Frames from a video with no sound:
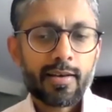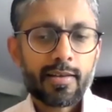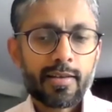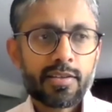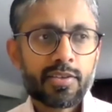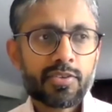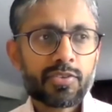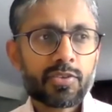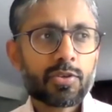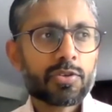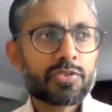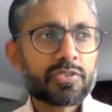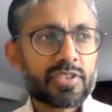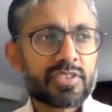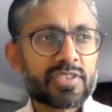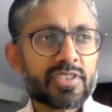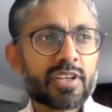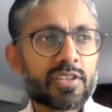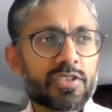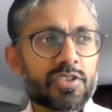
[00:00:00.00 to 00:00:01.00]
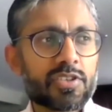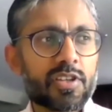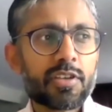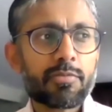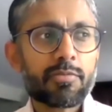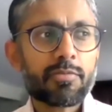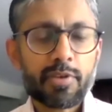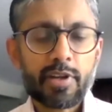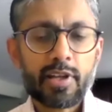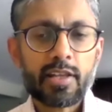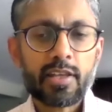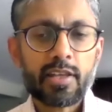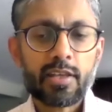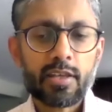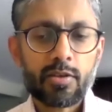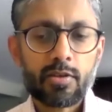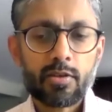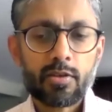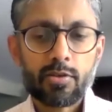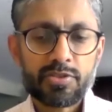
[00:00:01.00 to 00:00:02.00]
This course essentially
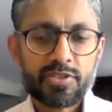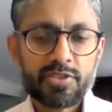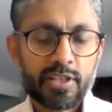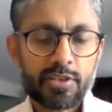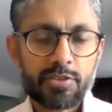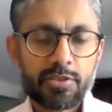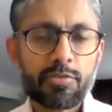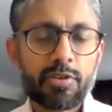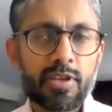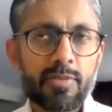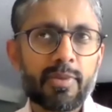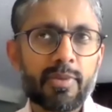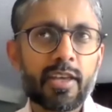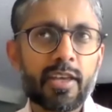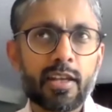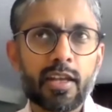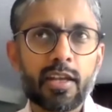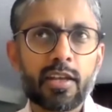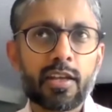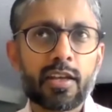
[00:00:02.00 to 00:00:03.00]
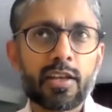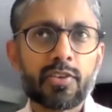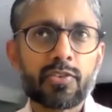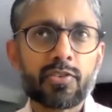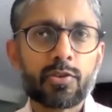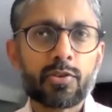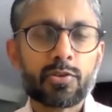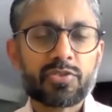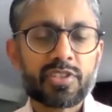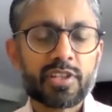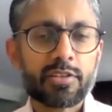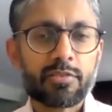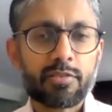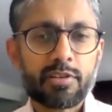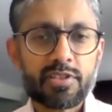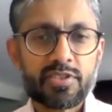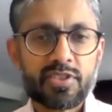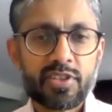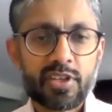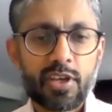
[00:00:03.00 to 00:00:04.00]
really looks at three main areas: looks at
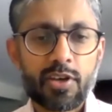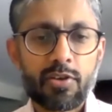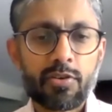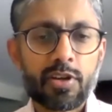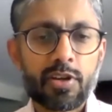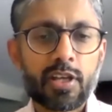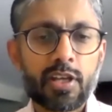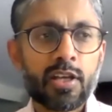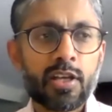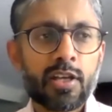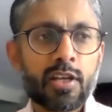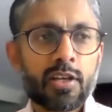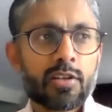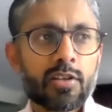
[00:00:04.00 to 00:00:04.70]
grid security,